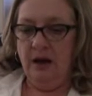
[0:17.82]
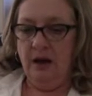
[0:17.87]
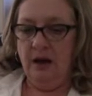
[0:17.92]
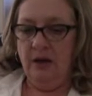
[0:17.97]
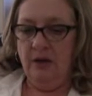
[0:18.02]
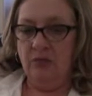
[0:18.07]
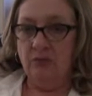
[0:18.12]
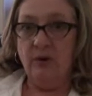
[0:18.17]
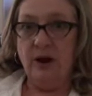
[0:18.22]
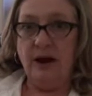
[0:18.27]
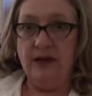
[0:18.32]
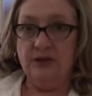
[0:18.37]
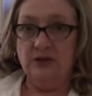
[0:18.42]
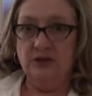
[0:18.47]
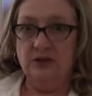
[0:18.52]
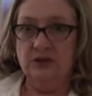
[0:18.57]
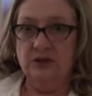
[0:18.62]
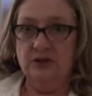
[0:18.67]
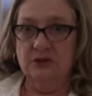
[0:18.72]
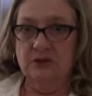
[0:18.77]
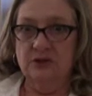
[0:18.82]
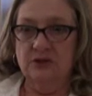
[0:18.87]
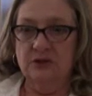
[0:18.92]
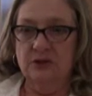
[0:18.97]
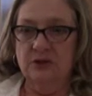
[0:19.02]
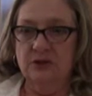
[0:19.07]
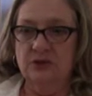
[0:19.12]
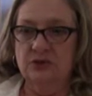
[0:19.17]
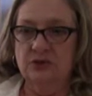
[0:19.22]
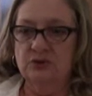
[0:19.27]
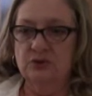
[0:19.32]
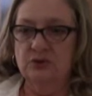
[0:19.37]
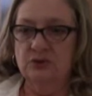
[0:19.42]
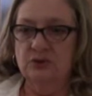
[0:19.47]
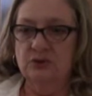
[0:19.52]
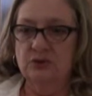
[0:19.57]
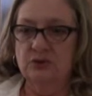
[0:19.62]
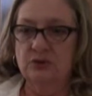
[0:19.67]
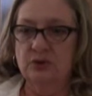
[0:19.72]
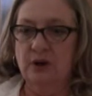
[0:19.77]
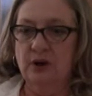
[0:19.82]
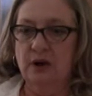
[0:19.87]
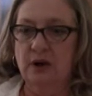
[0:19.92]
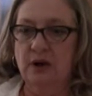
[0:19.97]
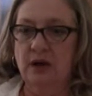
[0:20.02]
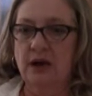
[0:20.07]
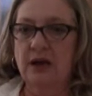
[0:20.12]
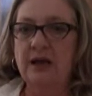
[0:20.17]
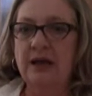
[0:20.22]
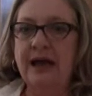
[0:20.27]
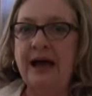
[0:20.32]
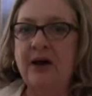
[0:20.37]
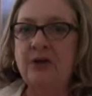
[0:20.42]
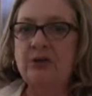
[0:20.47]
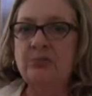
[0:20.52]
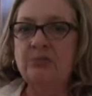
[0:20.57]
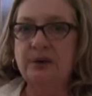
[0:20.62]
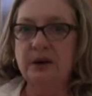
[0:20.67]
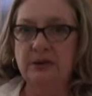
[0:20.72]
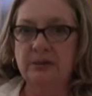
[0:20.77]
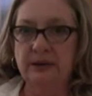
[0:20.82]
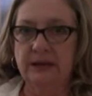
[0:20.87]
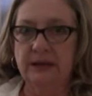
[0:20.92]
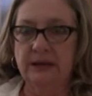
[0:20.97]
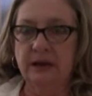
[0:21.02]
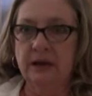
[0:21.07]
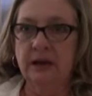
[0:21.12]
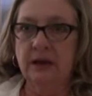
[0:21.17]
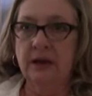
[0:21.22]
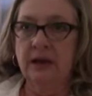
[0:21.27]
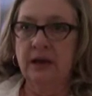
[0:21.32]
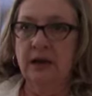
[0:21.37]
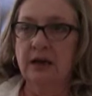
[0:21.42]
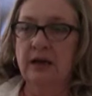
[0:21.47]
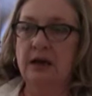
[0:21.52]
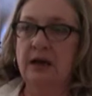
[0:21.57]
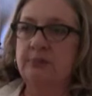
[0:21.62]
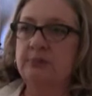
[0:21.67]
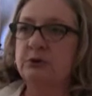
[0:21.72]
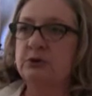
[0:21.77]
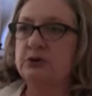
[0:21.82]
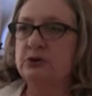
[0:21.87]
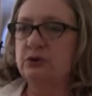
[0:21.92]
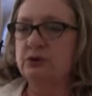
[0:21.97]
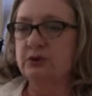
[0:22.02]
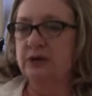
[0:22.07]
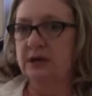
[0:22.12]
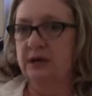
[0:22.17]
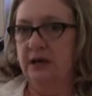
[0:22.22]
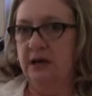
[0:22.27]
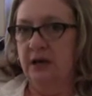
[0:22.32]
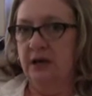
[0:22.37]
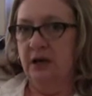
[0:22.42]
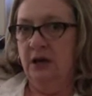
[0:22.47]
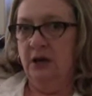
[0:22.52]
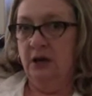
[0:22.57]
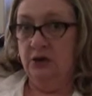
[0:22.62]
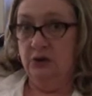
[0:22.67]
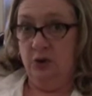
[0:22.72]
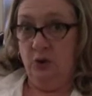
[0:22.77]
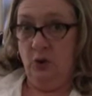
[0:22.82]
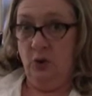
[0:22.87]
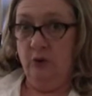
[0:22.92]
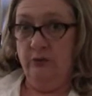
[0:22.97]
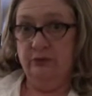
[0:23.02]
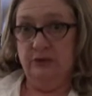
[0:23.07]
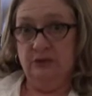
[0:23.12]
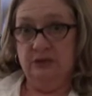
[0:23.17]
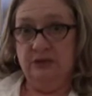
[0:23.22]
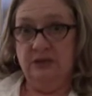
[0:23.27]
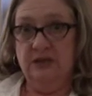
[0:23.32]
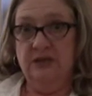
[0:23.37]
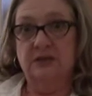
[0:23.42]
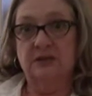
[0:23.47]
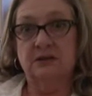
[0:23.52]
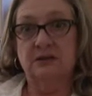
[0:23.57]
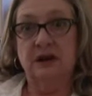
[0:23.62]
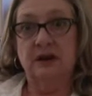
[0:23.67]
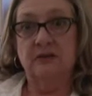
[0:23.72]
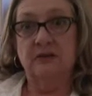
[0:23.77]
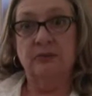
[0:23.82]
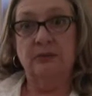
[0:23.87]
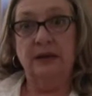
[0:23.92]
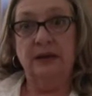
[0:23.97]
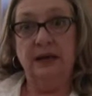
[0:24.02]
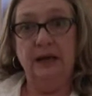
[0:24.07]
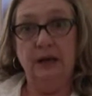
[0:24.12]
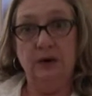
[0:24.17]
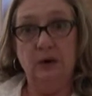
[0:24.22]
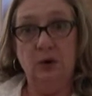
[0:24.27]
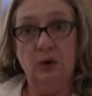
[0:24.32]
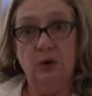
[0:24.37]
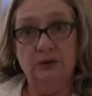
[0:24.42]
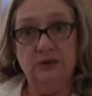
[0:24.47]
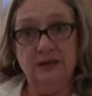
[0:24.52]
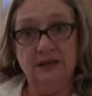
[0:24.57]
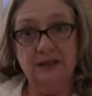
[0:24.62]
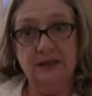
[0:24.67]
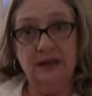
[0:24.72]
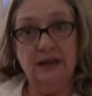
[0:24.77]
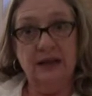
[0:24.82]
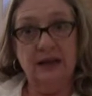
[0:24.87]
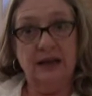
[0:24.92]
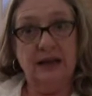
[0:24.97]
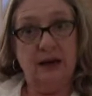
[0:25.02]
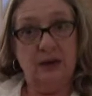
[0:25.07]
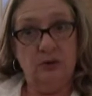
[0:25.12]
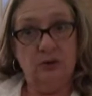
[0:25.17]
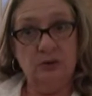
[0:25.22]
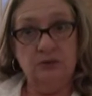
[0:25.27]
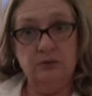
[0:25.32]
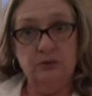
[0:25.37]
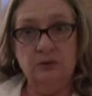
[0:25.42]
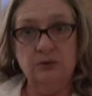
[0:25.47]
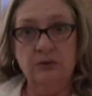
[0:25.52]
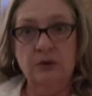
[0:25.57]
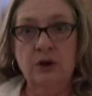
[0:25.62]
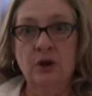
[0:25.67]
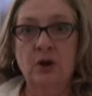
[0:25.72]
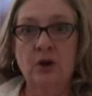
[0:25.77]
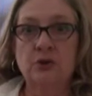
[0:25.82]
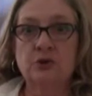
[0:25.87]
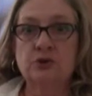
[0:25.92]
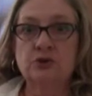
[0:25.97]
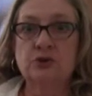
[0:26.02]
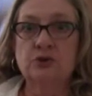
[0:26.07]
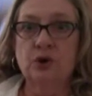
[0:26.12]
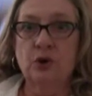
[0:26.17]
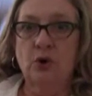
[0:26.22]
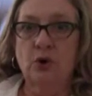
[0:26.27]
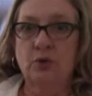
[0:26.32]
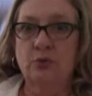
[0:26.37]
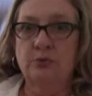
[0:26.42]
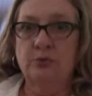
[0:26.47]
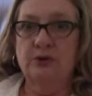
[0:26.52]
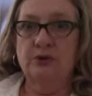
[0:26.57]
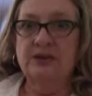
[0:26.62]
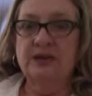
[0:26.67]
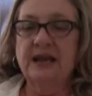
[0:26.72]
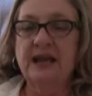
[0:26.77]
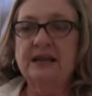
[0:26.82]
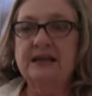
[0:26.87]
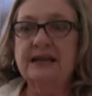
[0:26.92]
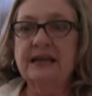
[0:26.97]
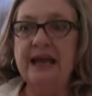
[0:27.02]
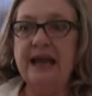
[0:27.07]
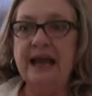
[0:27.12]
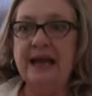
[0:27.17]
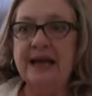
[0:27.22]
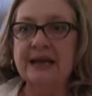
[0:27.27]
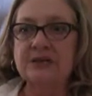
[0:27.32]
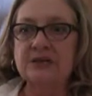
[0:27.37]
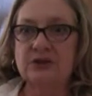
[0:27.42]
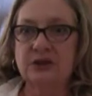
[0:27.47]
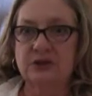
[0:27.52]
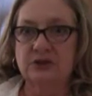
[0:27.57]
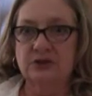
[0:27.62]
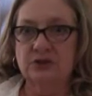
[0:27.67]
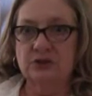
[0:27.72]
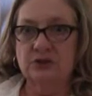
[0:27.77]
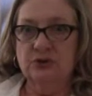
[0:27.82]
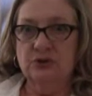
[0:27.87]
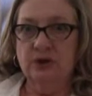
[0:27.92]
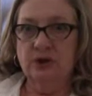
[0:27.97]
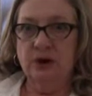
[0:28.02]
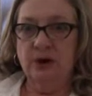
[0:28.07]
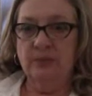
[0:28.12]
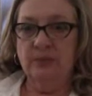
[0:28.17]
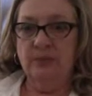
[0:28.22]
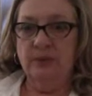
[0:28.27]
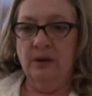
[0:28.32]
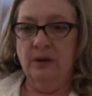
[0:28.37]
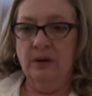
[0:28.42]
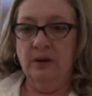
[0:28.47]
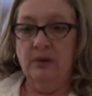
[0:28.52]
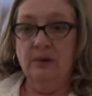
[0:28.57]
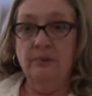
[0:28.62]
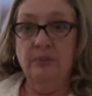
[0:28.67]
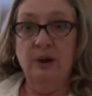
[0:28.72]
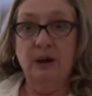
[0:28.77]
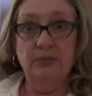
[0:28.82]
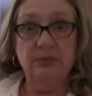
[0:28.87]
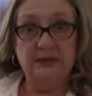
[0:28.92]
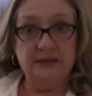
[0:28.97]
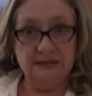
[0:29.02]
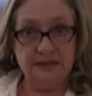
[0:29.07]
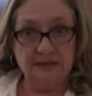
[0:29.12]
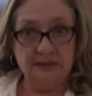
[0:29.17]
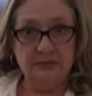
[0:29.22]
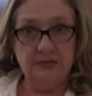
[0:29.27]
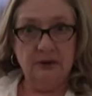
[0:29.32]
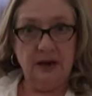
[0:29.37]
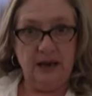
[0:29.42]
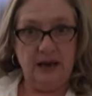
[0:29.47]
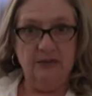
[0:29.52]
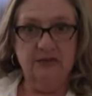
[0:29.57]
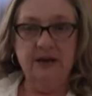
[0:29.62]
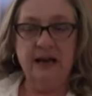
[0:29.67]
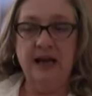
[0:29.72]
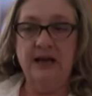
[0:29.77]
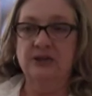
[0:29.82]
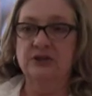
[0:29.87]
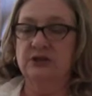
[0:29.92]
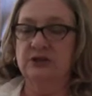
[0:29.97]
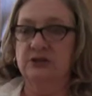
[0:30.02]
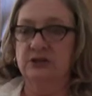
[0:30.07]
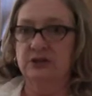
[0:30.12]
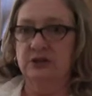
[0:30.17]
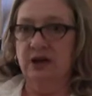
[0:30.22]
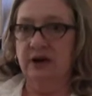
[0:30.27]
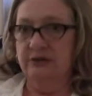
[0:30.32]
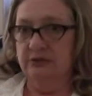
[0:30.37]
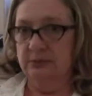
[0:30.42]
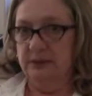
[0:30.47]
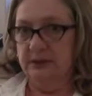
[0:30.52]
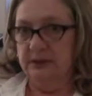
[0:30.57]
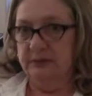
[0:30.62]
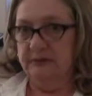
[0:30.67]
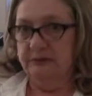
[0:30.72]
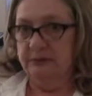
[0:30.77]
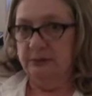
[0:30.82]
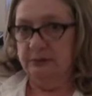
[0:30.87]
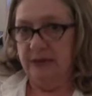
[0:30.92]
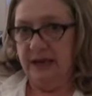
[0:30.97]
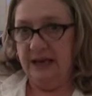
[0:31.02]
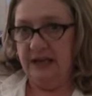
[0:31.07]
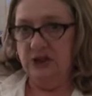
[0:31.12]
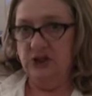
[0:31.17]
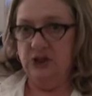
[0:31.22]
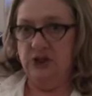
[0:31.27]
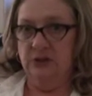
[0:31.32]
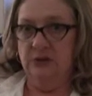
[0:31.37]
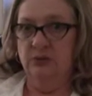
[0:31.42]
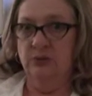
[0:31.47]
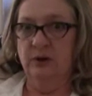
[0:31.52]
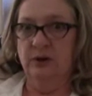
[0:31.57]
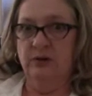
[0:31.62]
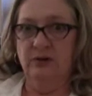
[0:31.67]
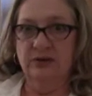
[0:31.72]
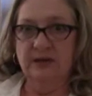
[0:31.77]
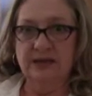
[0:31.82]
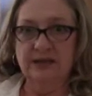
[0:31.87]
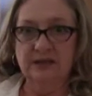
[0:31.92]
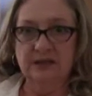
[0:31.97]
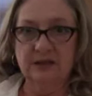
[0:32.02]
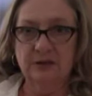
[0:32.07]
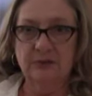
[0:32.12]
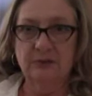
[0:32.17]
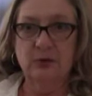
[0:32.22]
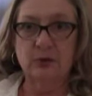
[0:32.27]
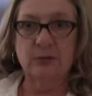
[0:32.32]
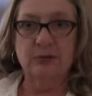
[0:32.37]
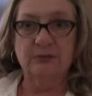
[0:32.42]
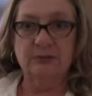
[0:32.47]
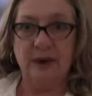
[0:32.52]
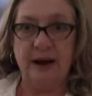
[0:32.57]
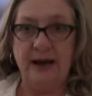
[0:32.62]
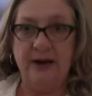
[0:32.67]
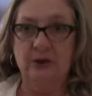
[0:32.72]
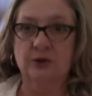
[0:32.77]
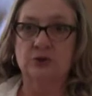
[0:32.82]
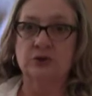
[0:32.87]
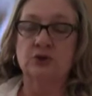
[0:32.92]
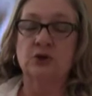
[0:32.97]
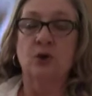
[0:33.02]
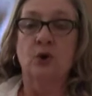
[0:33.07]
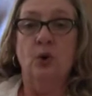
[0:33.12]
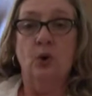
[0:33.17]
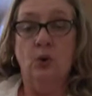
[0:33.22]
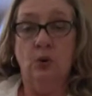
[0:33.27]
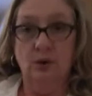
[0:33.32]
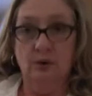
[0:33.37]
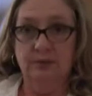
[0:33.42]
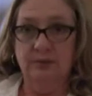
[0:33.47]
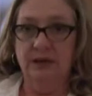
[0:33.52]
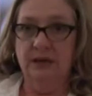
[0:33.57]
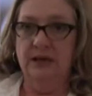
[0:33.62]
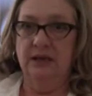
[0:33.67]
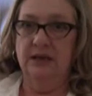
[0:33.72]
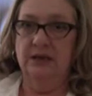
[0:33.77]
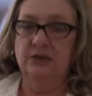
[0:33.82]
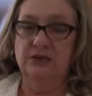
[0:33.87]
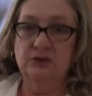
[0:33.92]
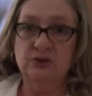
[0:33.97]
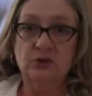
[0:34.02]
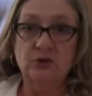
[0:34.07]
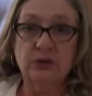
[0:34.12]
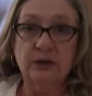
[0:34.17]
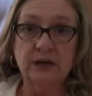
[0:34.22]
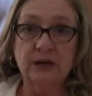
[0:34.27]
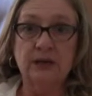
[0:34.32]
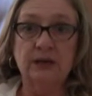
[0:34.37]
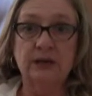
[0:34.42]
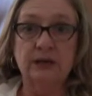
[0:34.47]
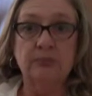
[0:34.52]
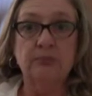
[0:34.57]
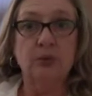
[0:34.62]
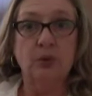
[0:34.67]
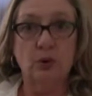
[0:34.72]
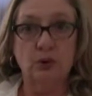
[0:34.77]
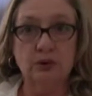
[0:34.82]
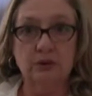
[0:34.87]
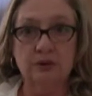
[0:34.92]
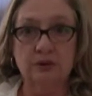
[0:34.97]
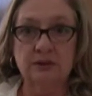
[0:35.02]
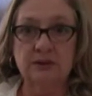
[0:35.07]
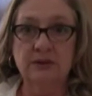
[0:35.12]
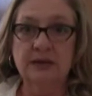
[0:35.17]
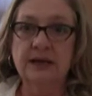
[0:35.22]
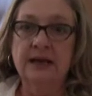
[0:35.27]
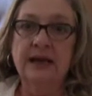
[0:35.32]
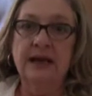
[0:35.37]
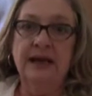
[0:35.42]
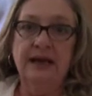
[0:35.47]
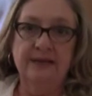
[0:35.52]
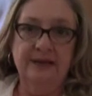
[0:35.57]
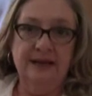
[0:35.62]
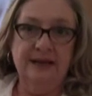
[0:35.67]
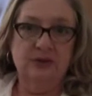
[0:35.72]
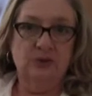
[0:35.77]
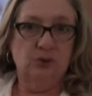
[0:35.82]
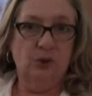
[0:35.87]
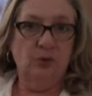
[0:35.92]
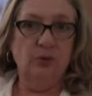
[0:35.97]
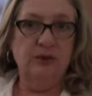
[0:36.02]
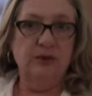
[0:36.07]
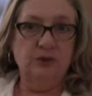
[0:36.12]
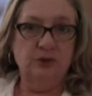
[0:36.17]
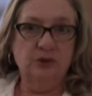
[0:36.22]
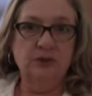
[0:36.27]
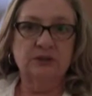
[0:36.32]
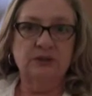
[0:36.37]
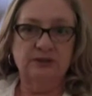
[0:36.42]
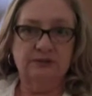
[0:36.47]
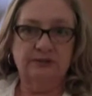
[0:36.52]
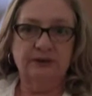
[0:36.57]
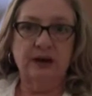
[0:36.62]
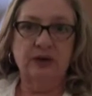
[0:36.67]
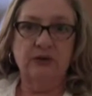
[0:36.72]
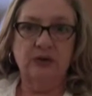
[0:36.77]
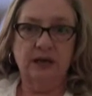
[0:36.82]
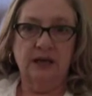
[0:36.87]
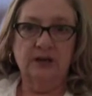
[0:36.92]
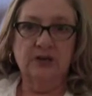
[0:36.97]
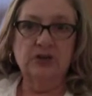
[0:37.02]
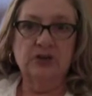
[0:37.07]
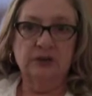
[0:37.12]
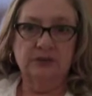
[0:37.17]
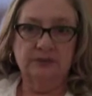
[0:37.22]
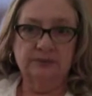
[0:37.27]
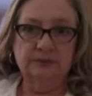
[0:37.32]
rights is to allow the public an opportunity to oversee its government and hold it accountable. So protecting access, the public's right of access to government information, whether that's in the form of records or meetings, is critically important. And that's what we do at the foundation.